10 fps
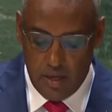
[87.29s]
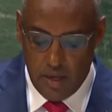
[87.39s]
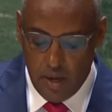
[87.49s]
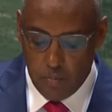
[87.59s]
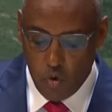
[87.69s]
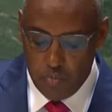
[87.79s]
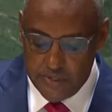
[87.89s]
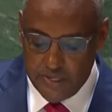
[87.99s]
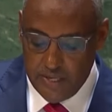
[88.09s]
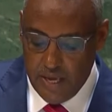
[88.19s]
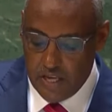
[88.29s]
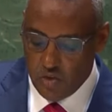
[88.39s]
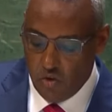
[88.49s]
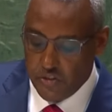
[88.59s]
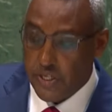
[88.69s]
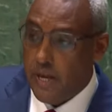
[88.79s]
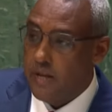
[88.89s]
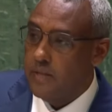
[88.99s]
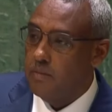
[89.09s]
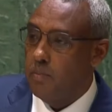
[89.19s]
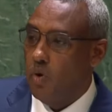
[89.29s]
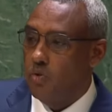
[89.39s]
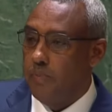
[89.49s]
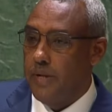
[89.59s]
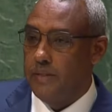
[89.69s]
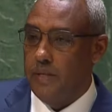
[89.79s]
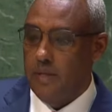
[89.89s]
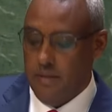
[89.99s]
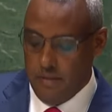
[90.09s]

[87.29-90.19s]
a promising age of shared prosperity?